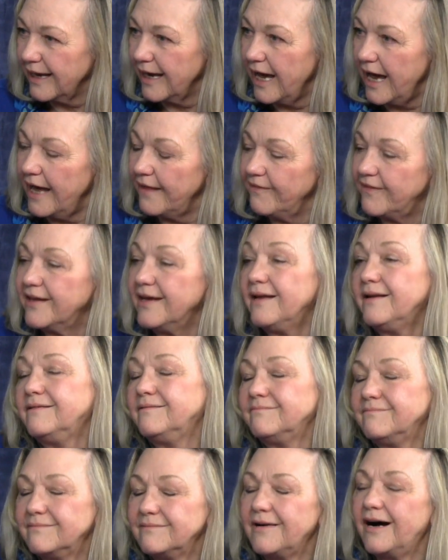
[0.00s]
And
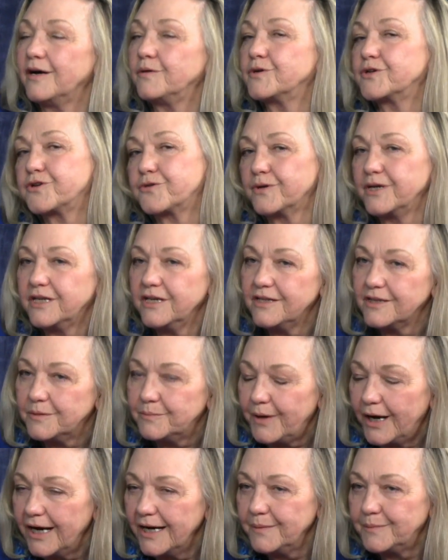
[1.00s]
then I was reading the
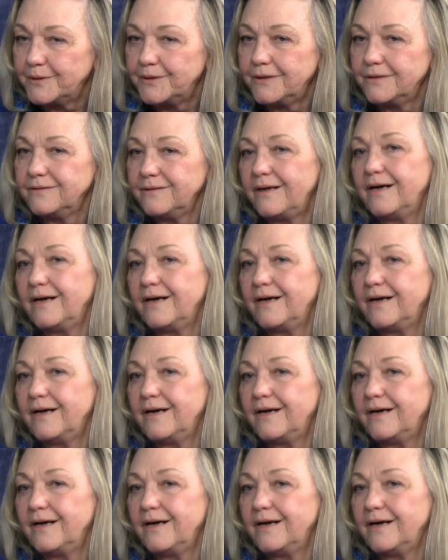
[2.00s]
Bible.